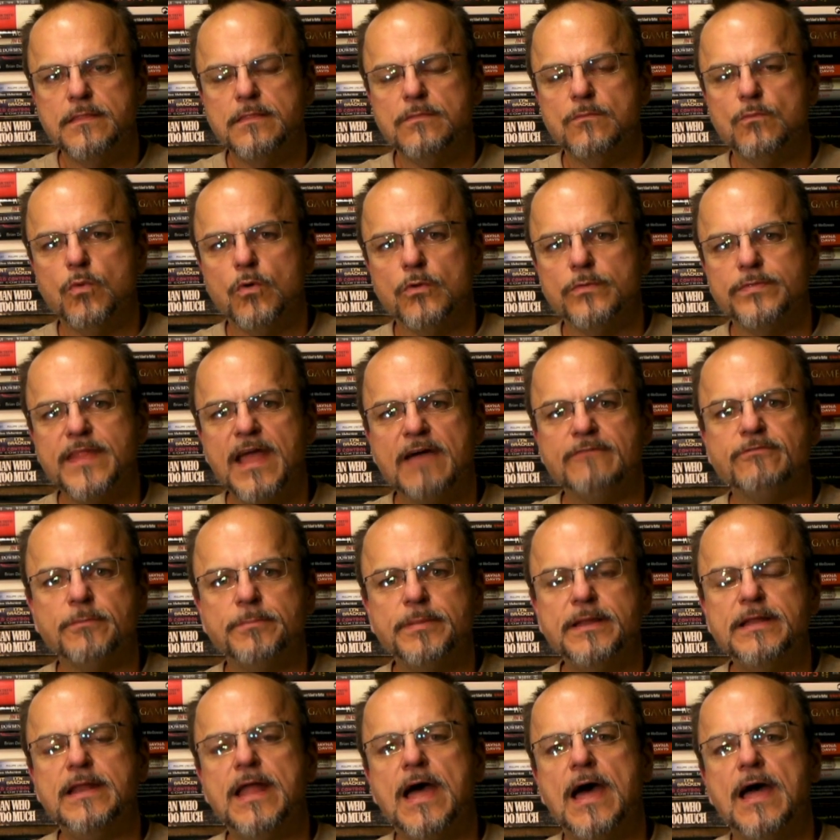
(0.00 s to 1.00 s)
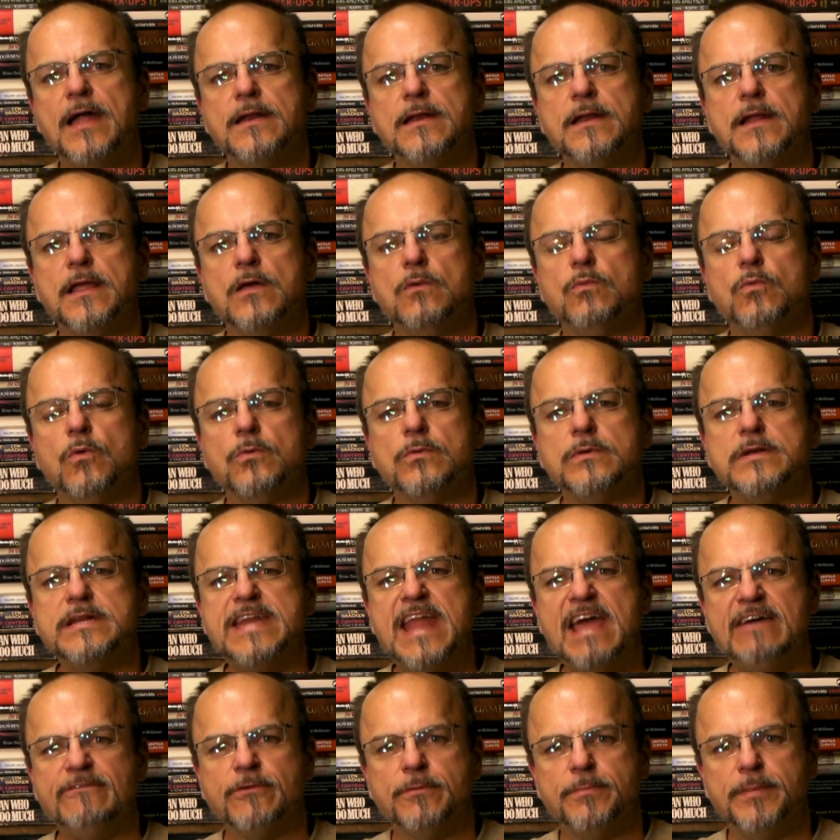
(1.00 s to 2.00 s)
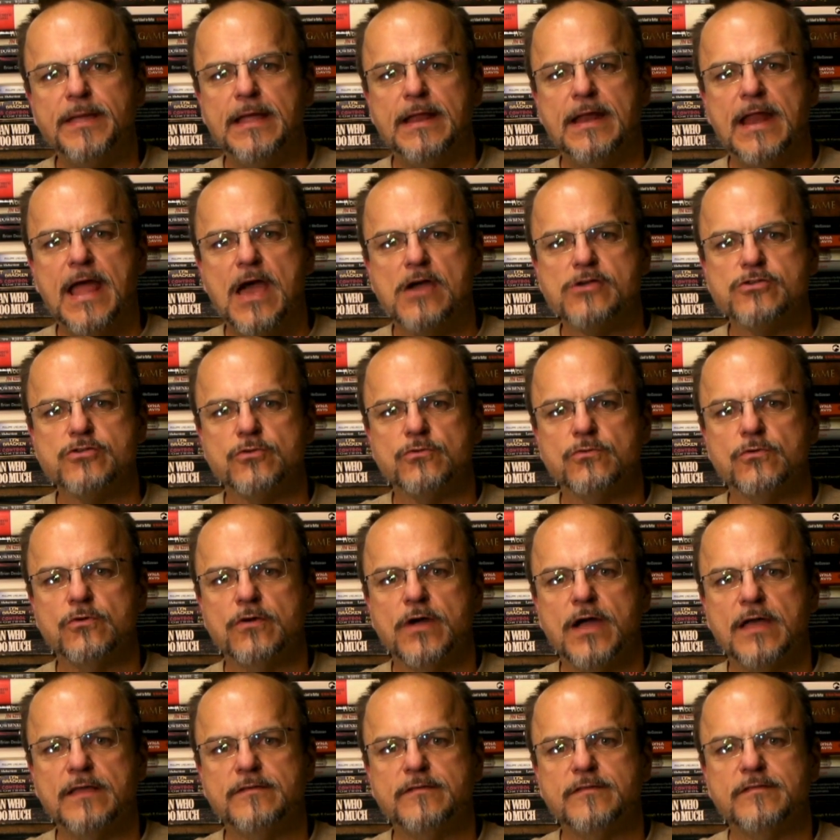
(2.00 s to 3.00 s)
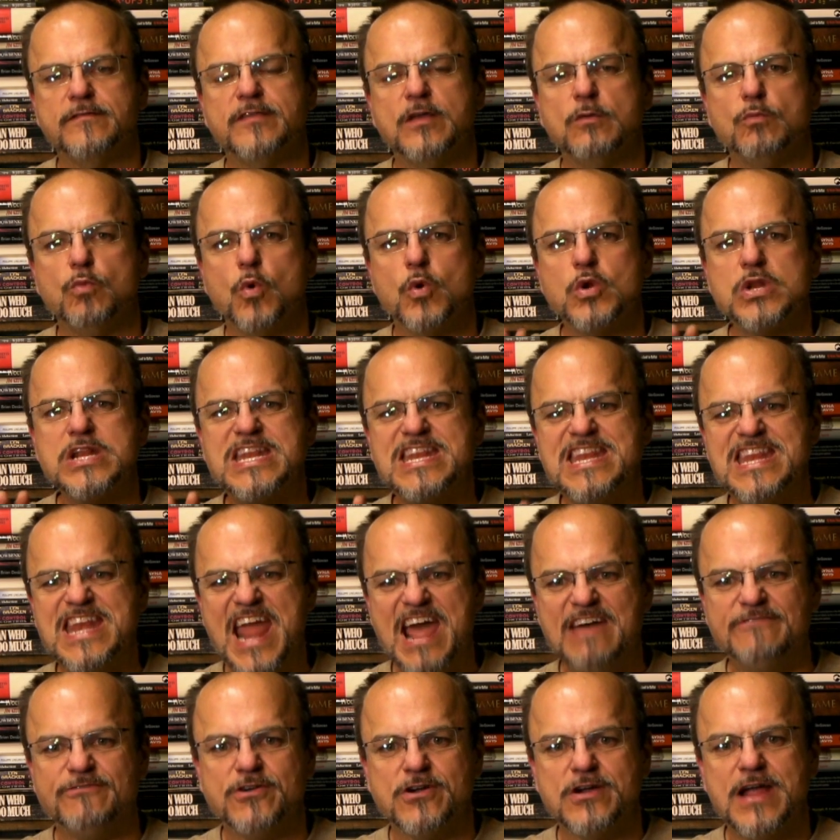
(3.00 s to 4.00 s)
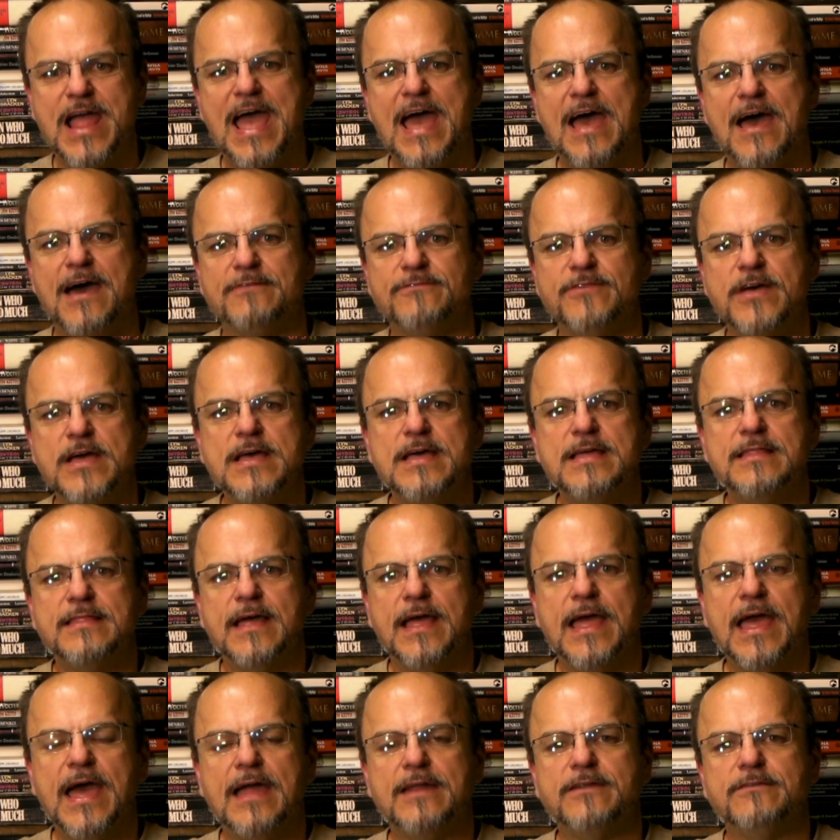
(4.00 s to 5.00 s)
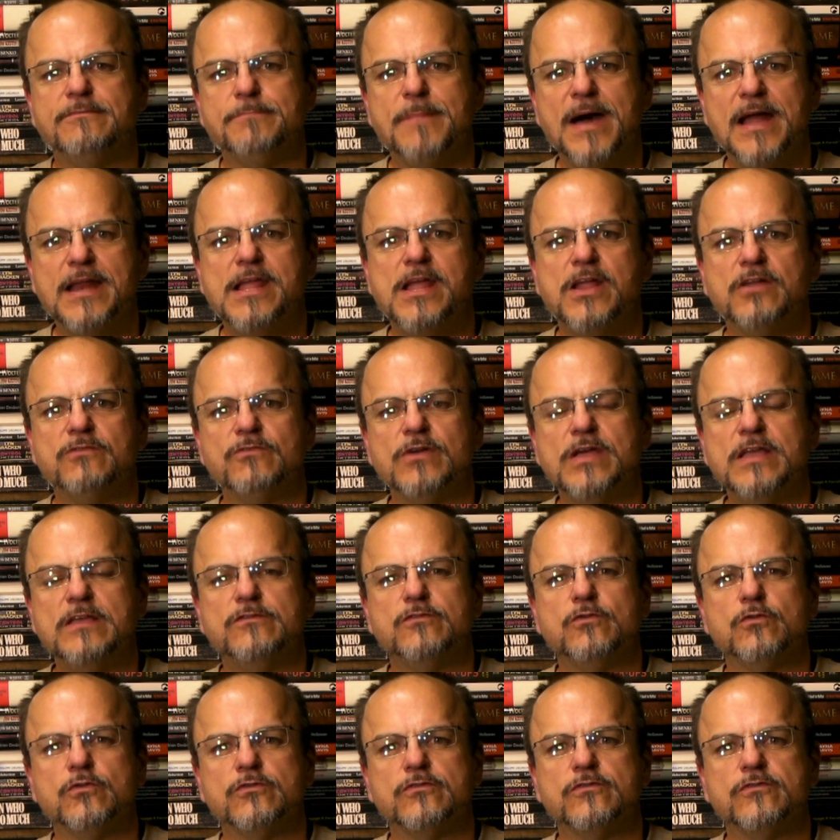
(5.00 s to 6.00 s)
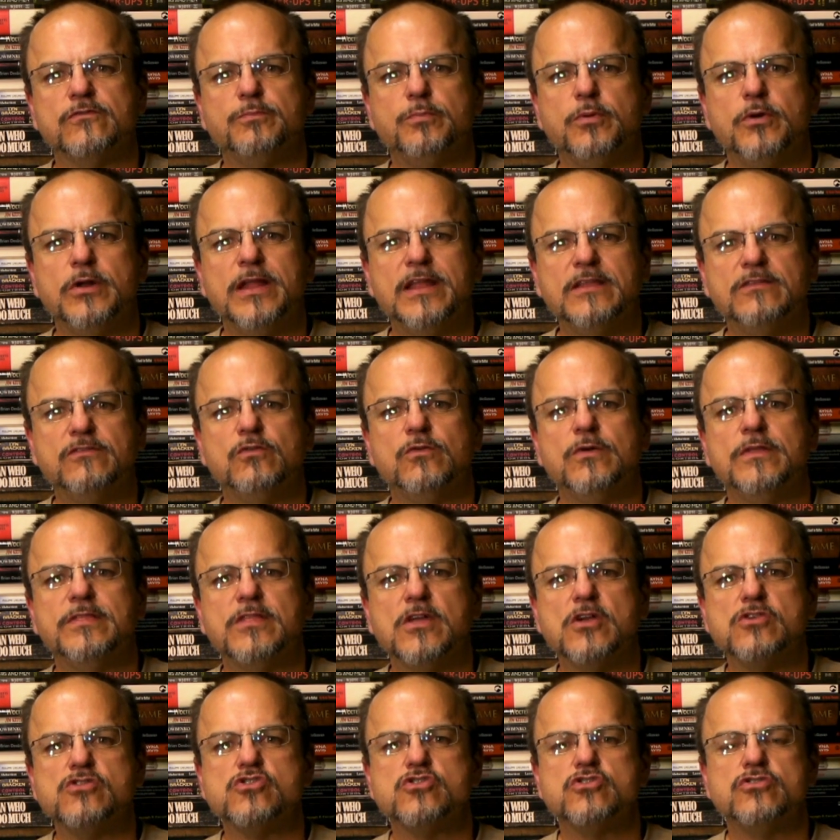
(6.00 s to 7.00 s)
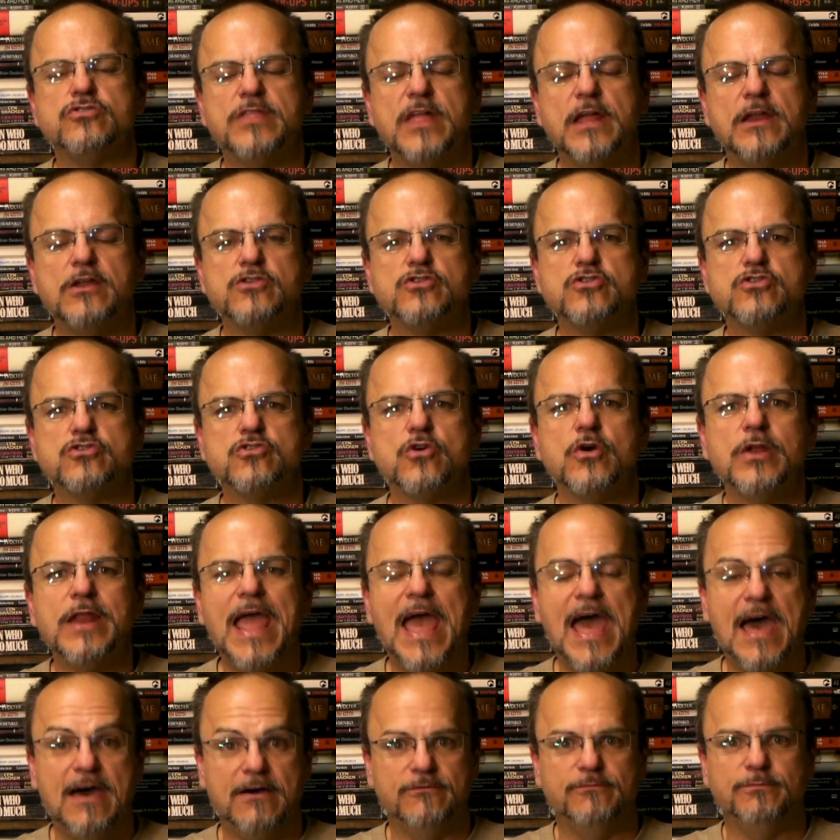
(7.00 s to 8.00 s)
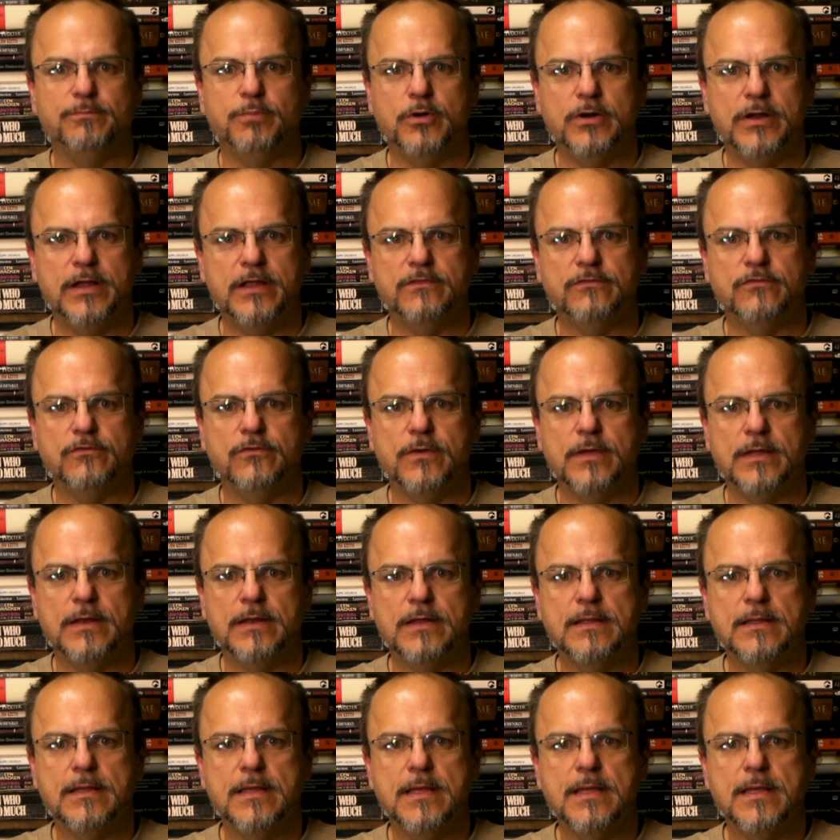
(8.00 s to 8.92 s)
Will never be done. It will never be a national crisis. It will never have the kind of money and resources put into it that it should have put into it